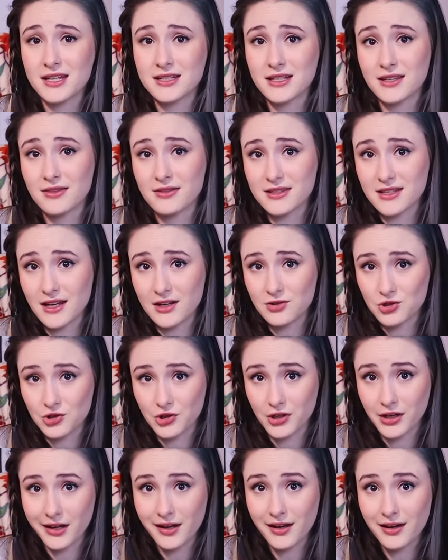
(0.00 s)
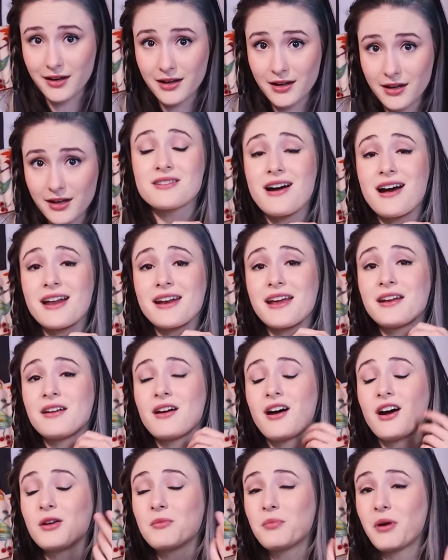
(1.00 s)
18th century. It was not an
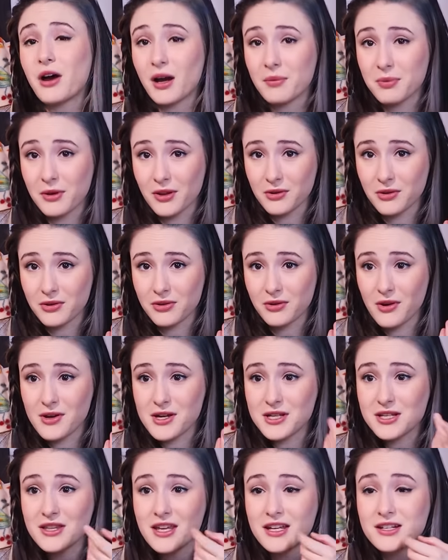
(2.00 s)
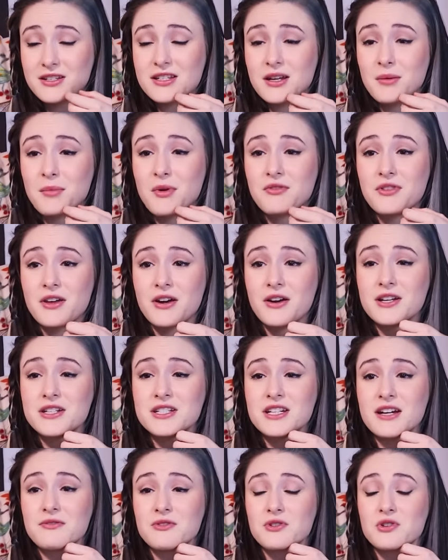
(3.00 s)
unpopular thought that some of their
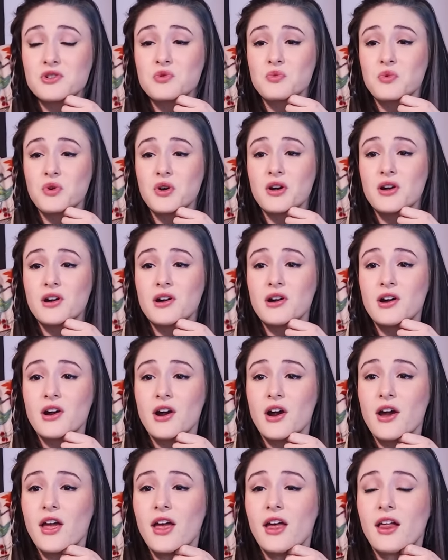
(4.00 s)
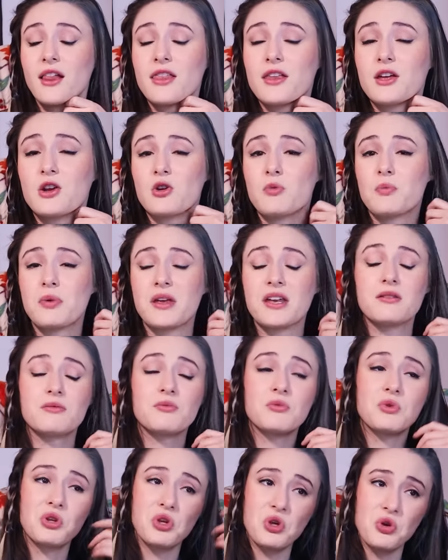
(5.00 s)
endeavors were a little
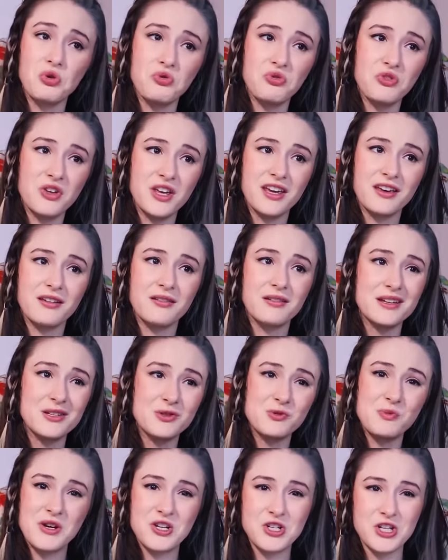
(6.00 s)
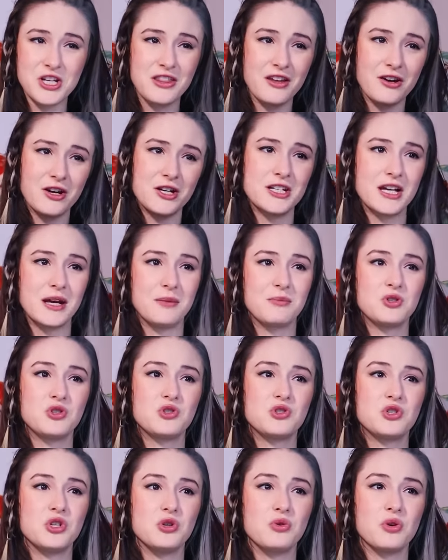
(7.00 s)
bit goofy especially their
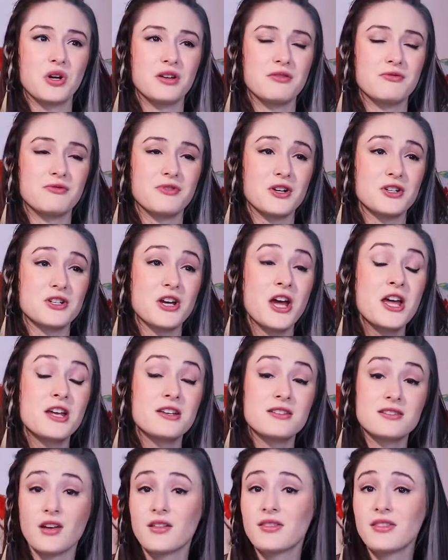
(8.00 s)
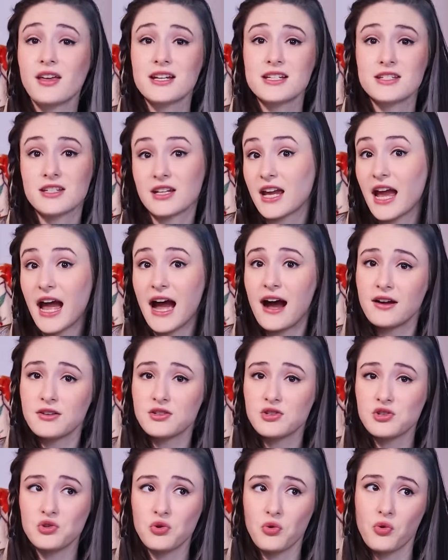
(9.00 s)
attempts to convert sunlight to
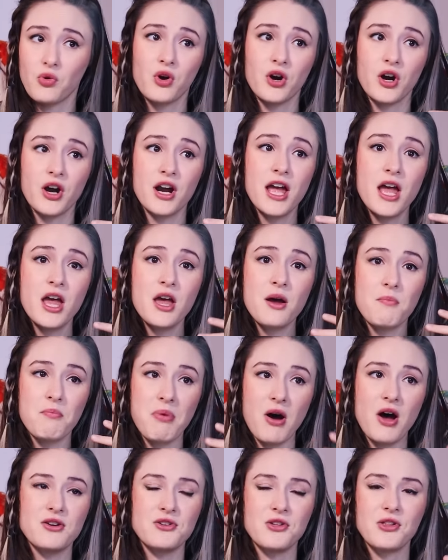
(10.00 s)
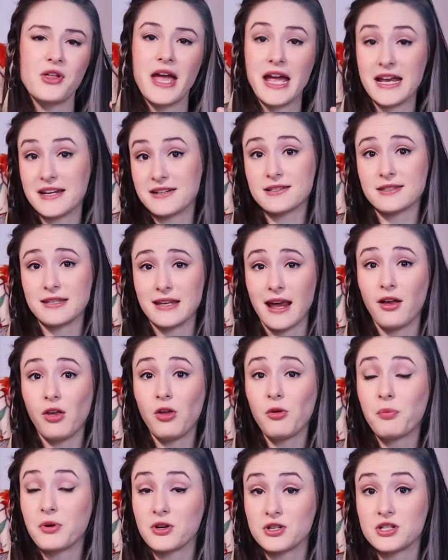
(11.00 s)
gas or bottle and
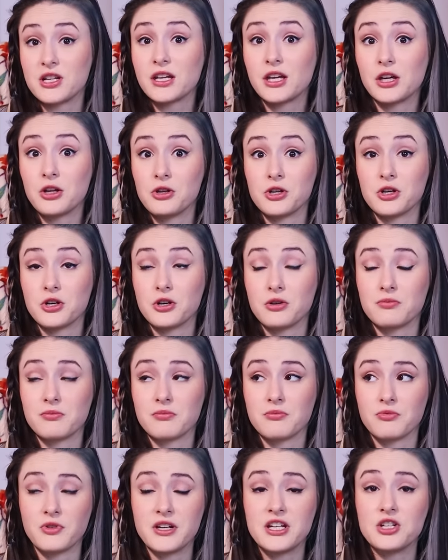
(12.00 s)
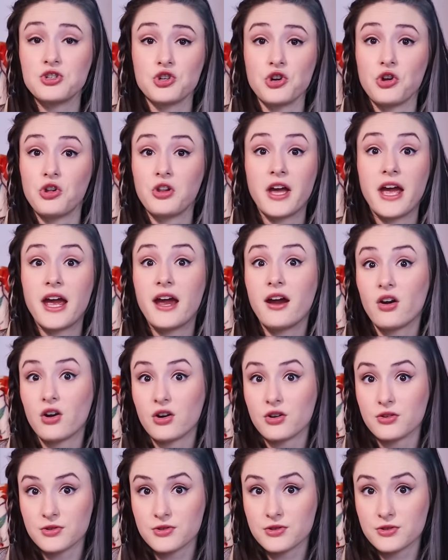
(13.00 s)
sell particular regional
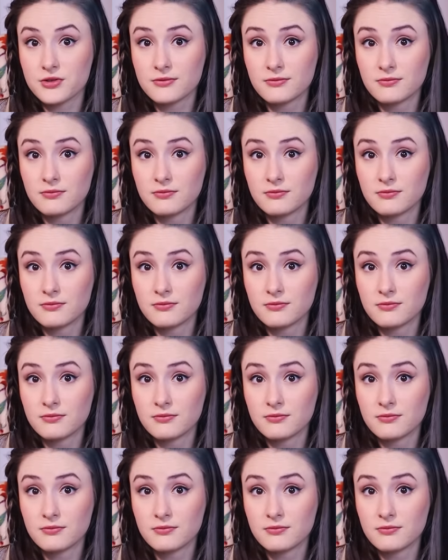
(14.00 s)
airs.